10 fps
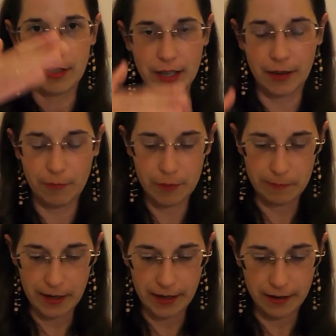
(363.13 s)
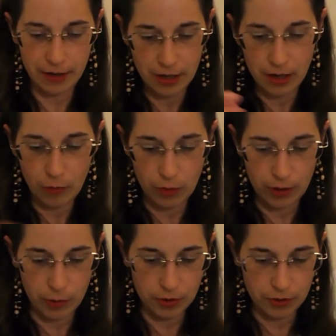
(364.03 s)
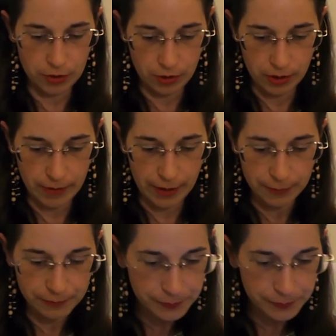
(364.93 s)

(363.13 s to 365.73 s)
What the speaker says: like prepare what I want to talk about.